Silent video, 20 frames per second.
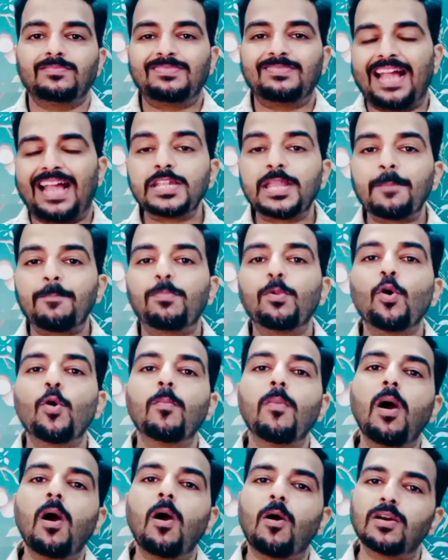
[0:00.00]
that is
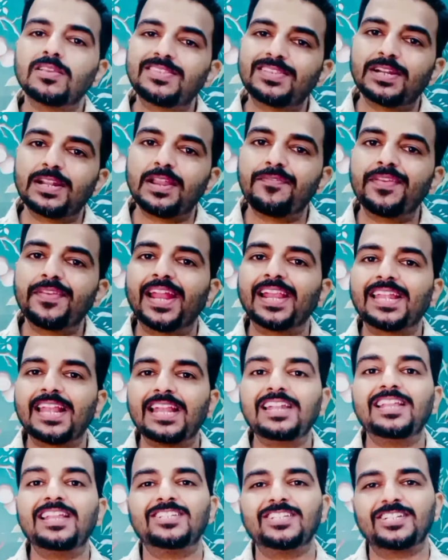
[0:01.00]
diploma or certificate
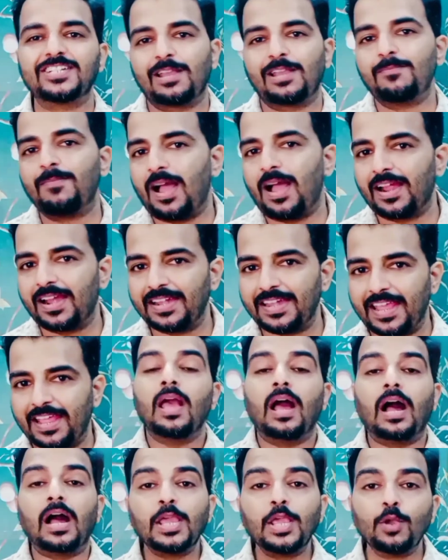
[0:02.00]
in digital marketing.